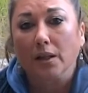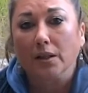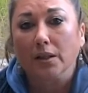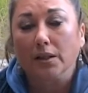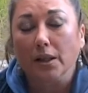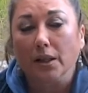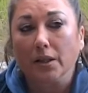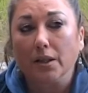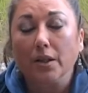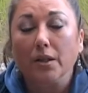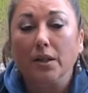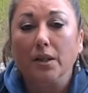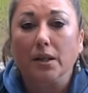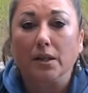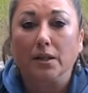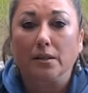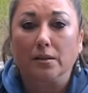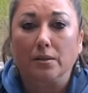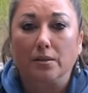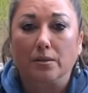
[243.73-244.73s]
The other thing
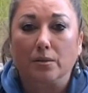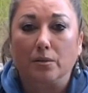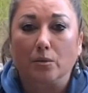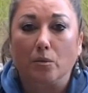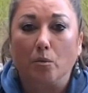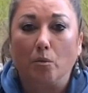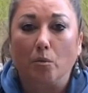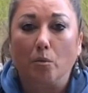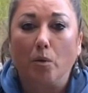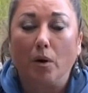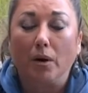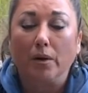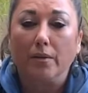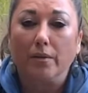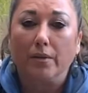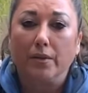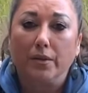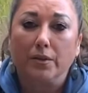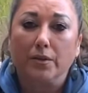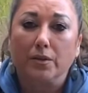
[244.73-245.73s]
is, what
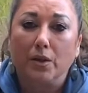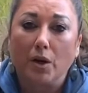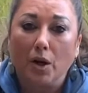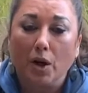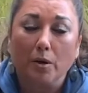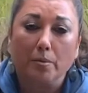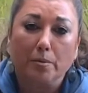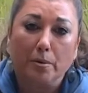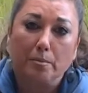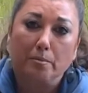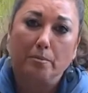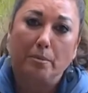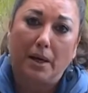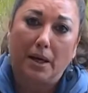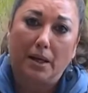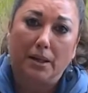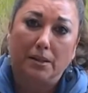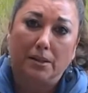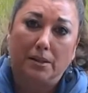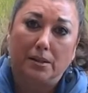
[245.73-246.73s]
this
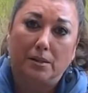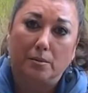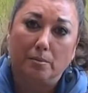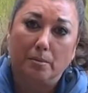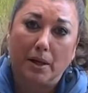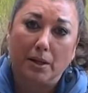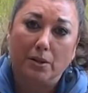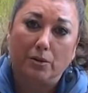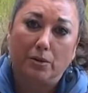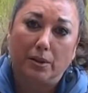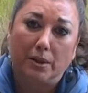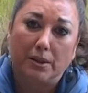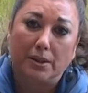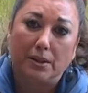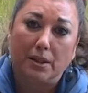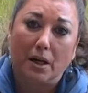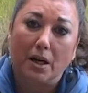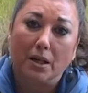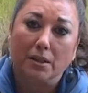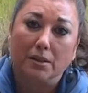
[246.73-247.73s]
carbon-based matrix
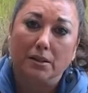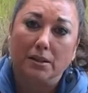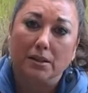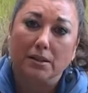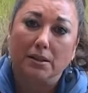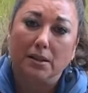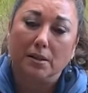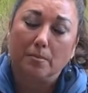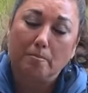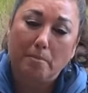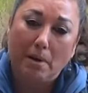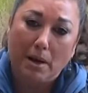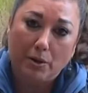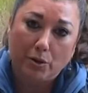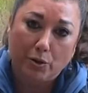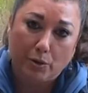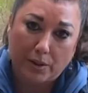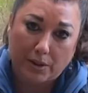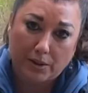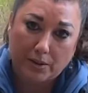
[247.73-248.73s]
does is it
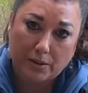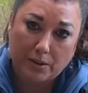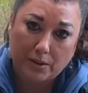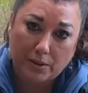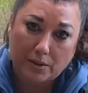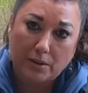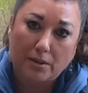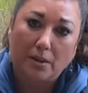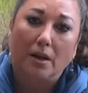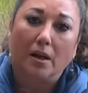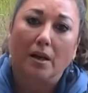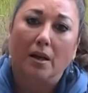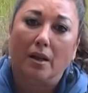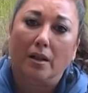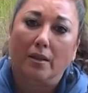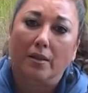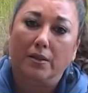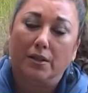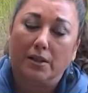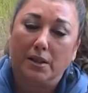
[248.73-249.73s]
matrixes
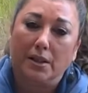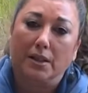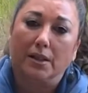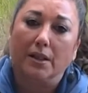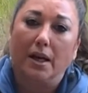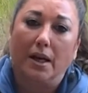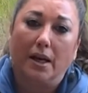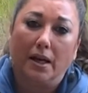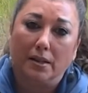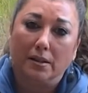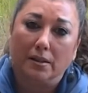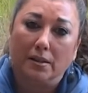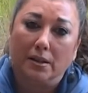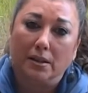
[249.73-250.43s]
the DNA,